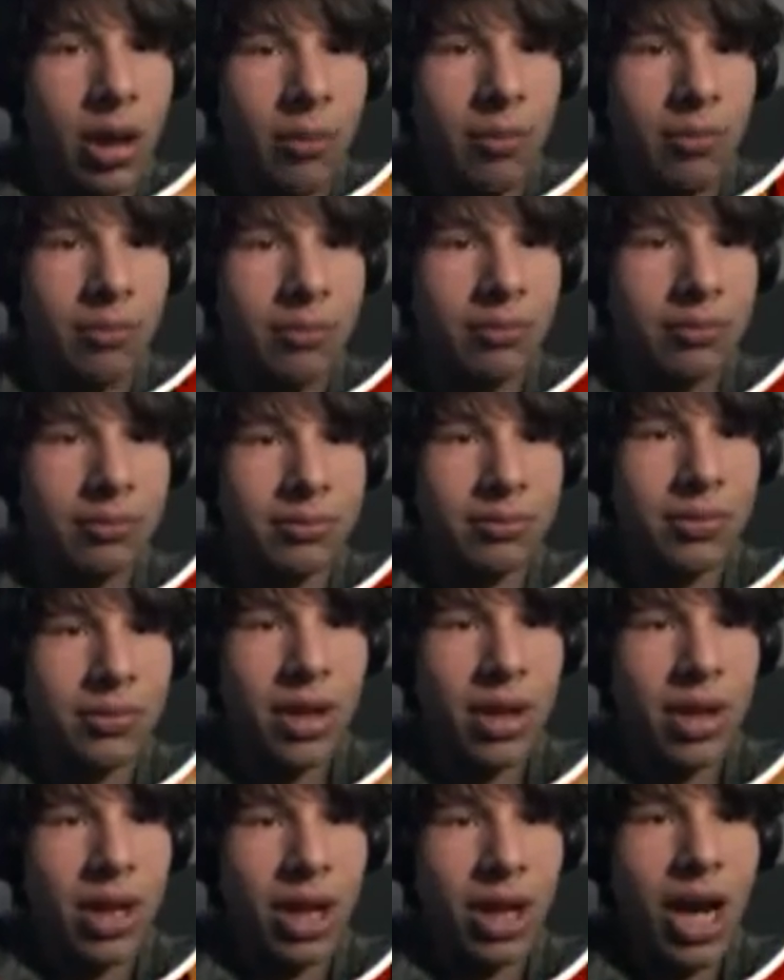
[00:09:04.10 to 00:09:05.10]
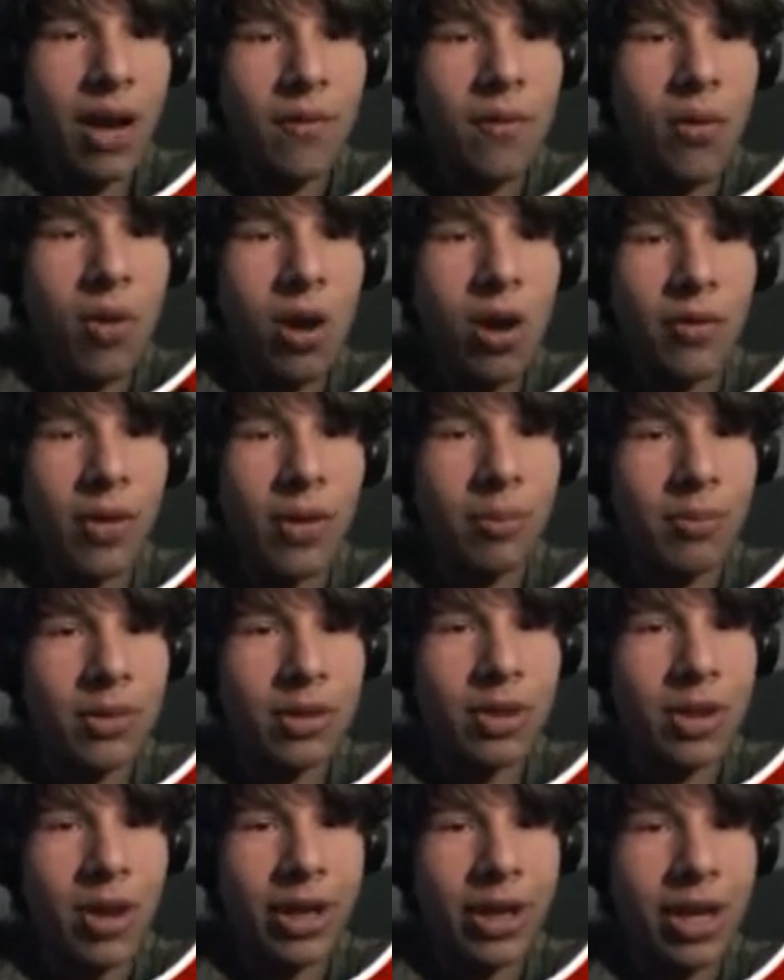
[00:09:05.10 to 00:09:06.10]
Oh, I got four of
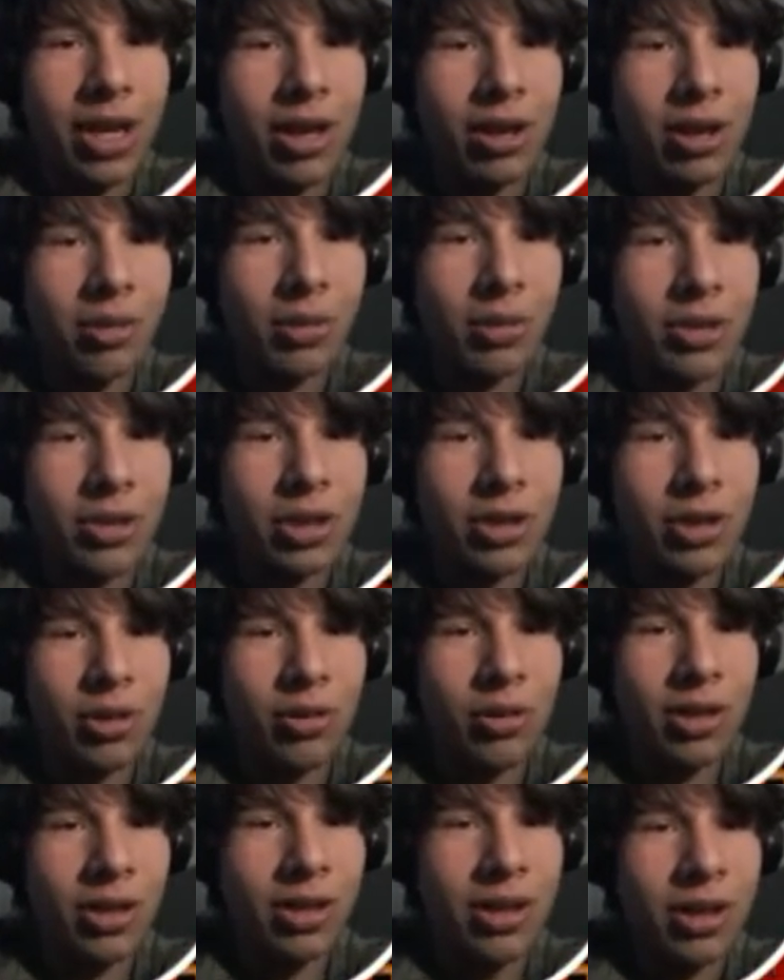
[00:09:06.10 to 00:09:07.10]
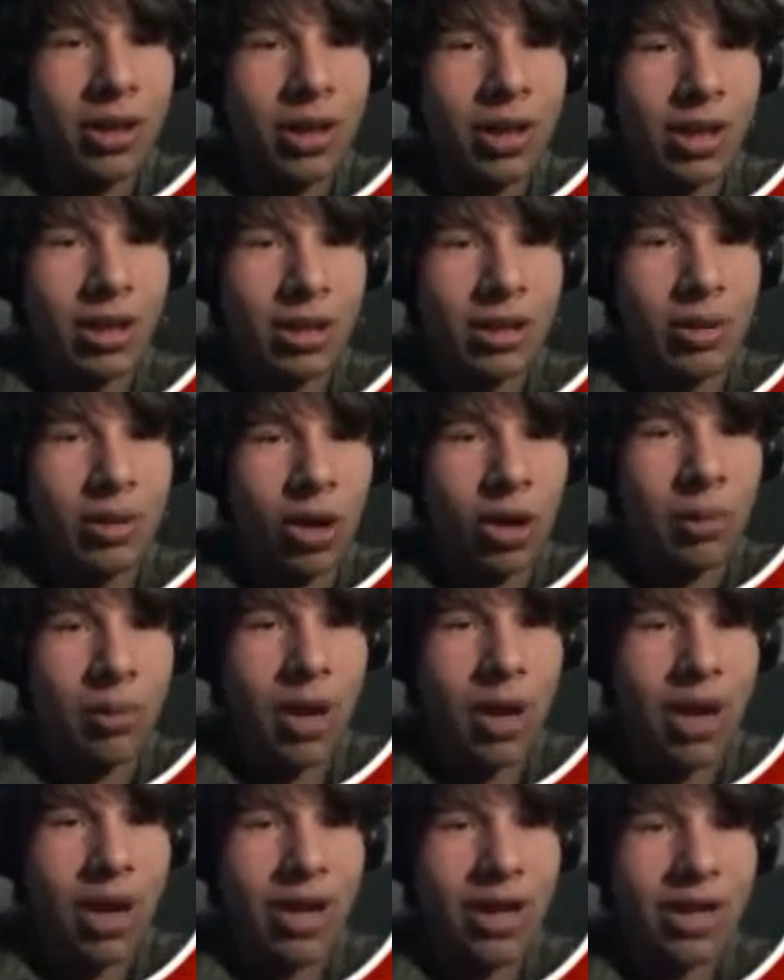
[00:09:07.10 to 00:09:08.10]
them, so I can kill him with two. I don't have to worry
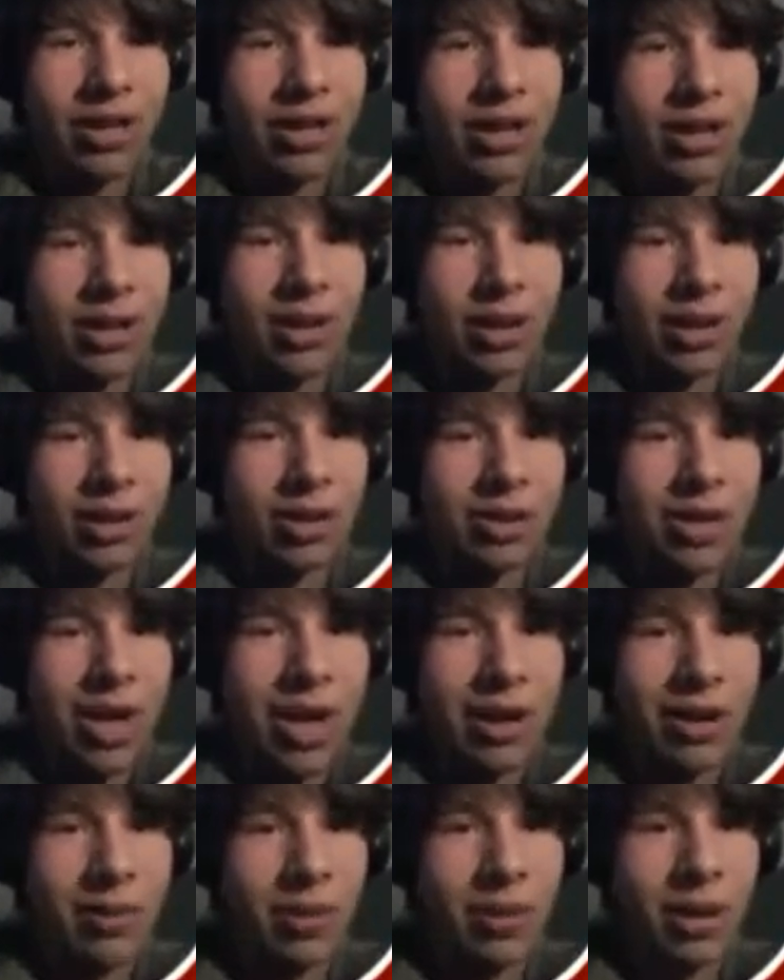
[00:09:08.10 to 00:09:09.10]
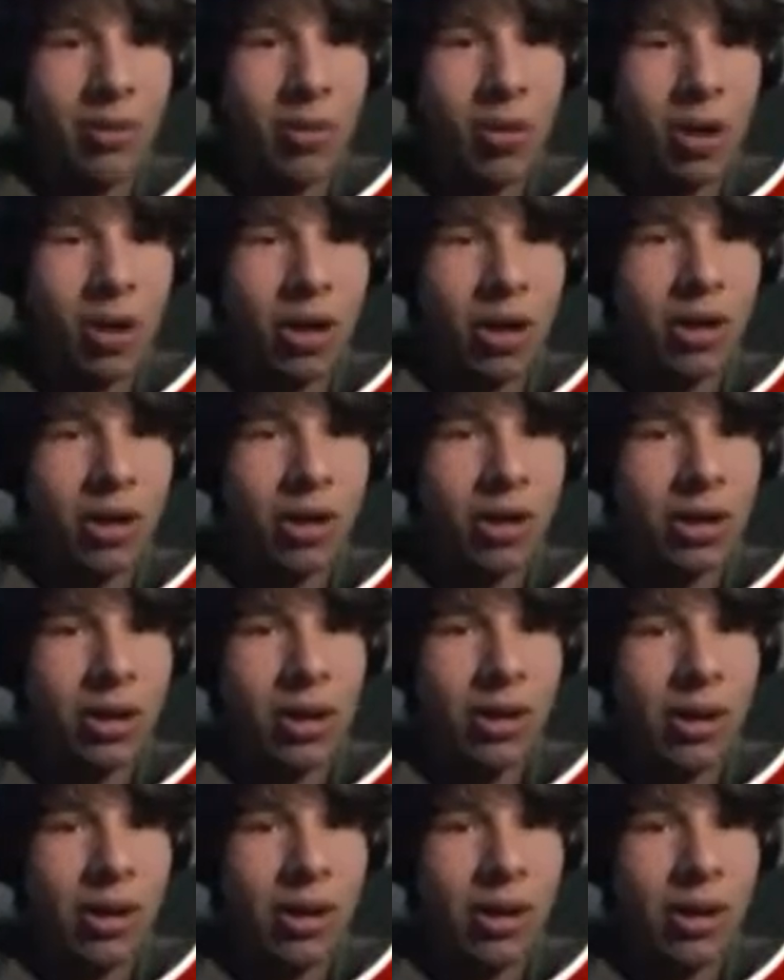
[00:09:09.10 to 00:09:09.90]
about it. I don't have to attack him anymore.